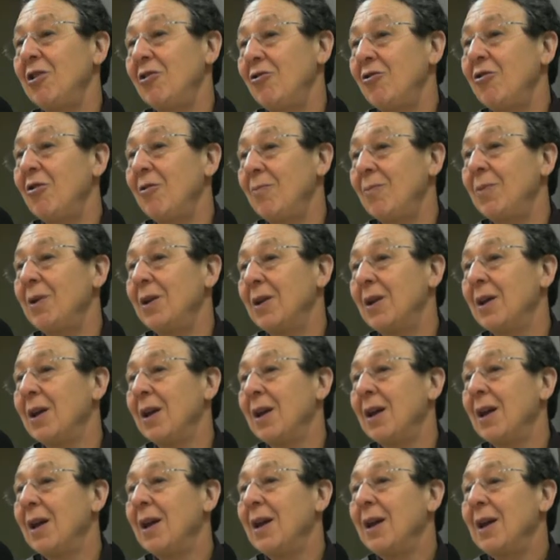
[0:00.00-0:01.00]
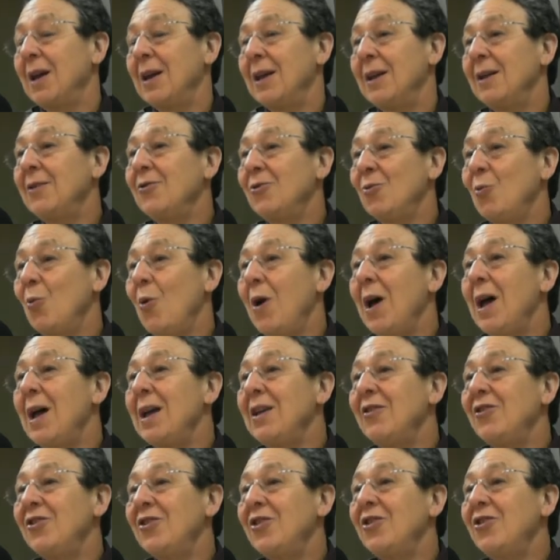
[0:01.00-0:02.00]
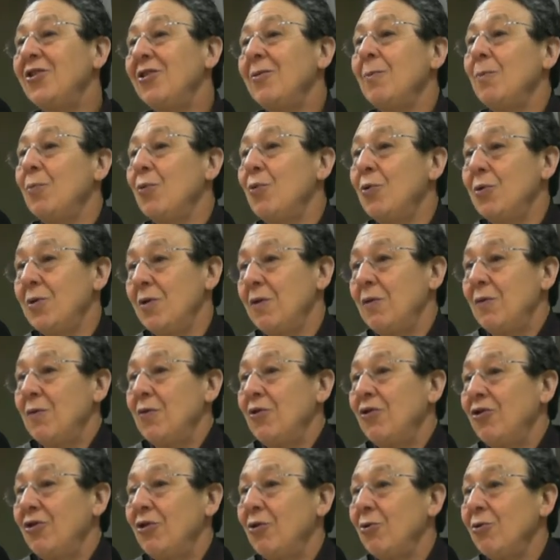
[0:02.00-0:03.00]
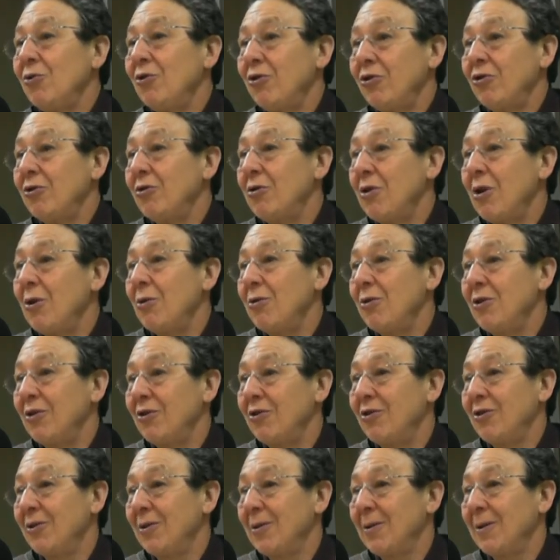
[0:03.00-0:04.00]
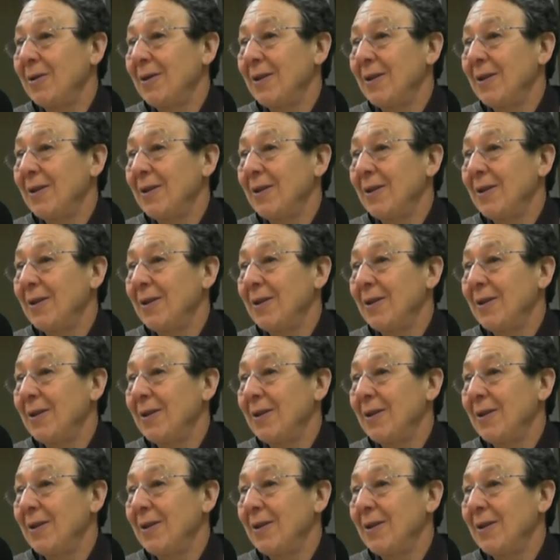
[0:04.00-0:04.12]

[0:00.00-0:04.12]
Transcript: a topic is, why is this important for students to know this?